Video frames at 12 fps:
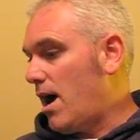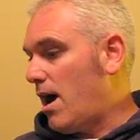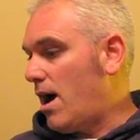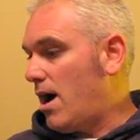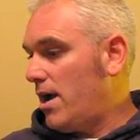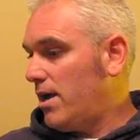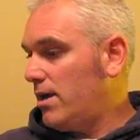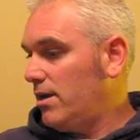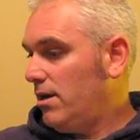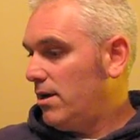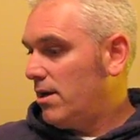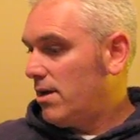
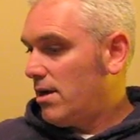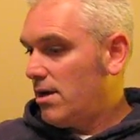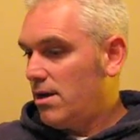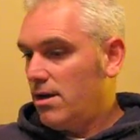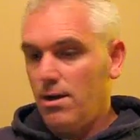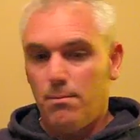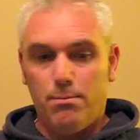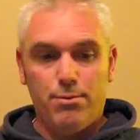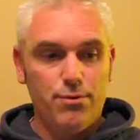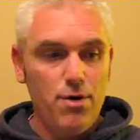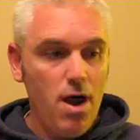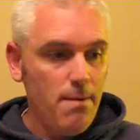I
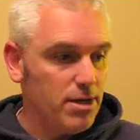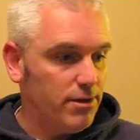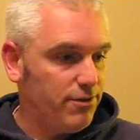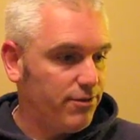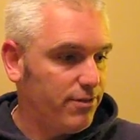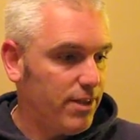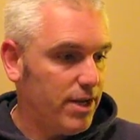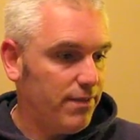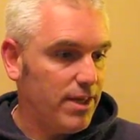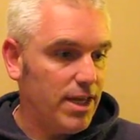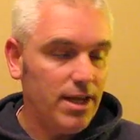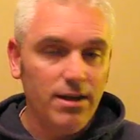promised that at
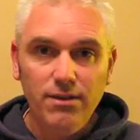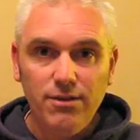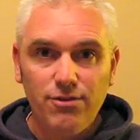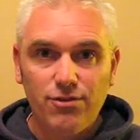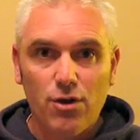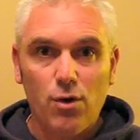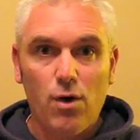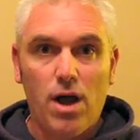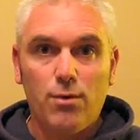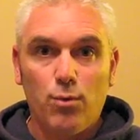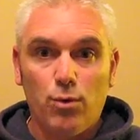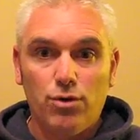the end of this show
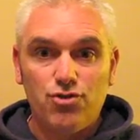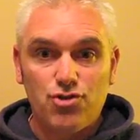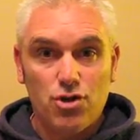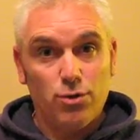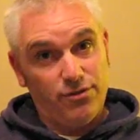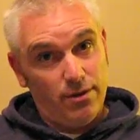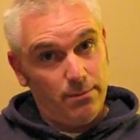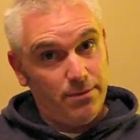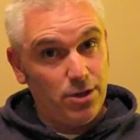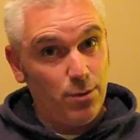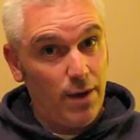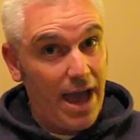I would show
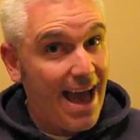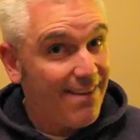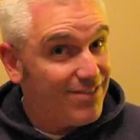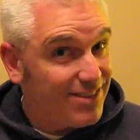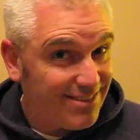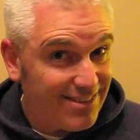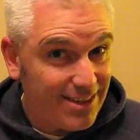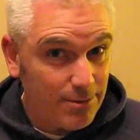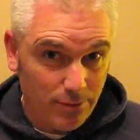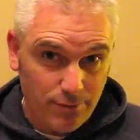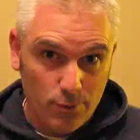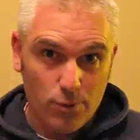something you haven't seen
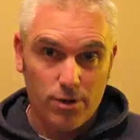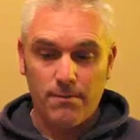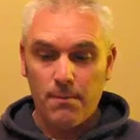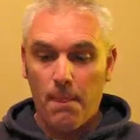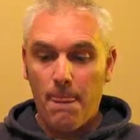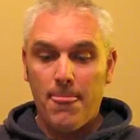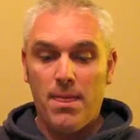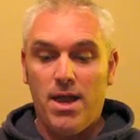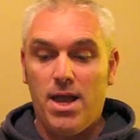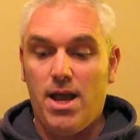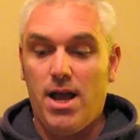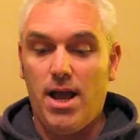before.
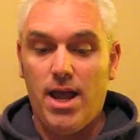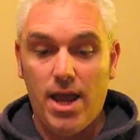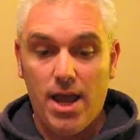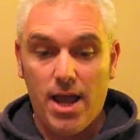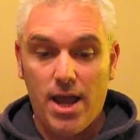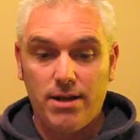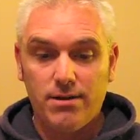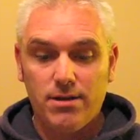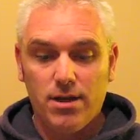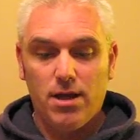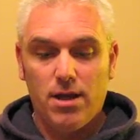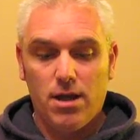And
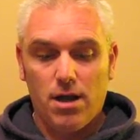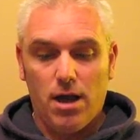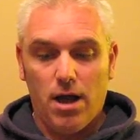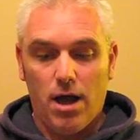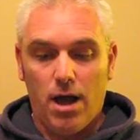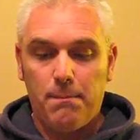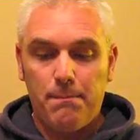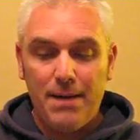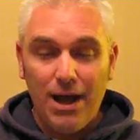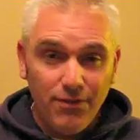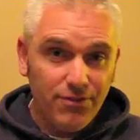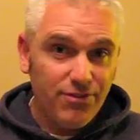
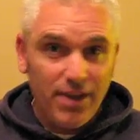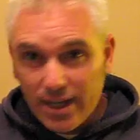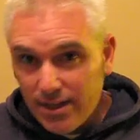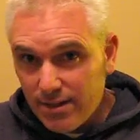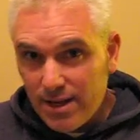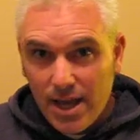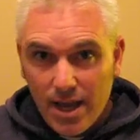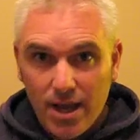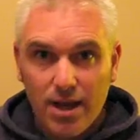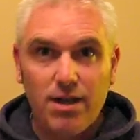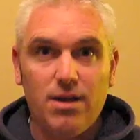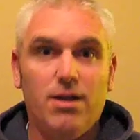about the second
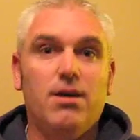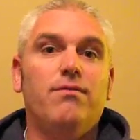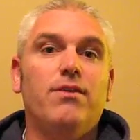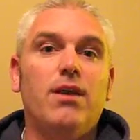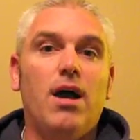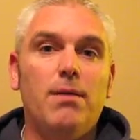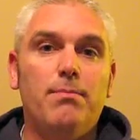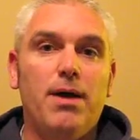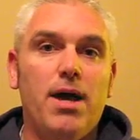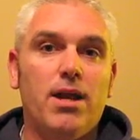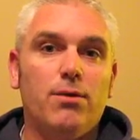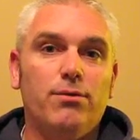day of the
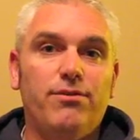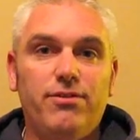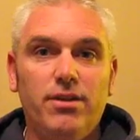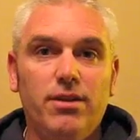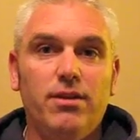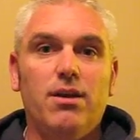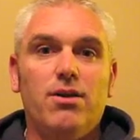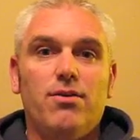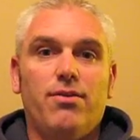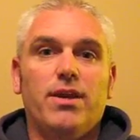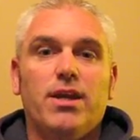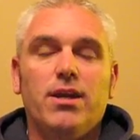iPad, I was sitting there
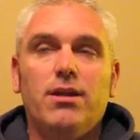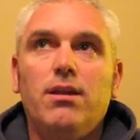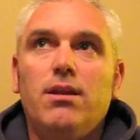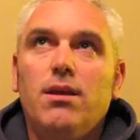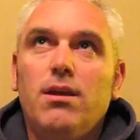thinking,